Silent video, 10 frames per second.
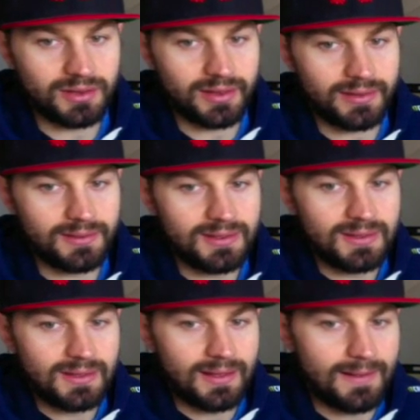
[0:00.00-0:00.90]

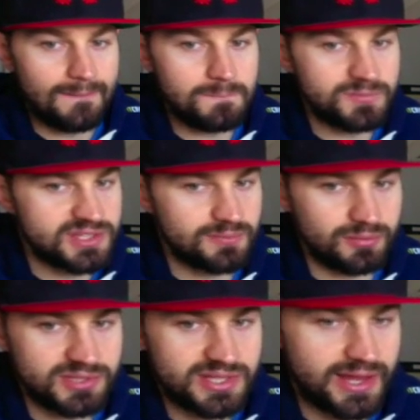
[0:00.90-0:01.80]
Okay. Simple
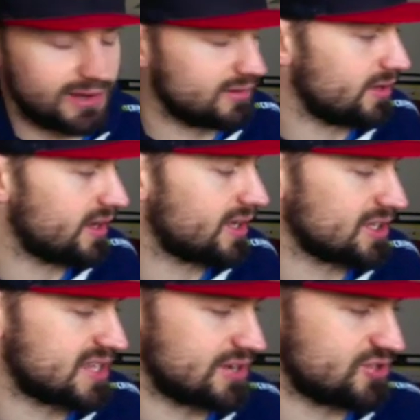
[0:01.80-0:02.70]
mistake.
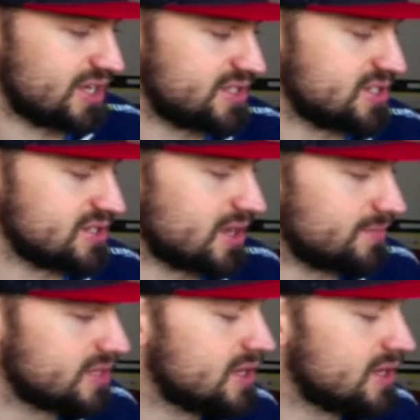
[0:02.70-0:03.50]
Cuts down transition times.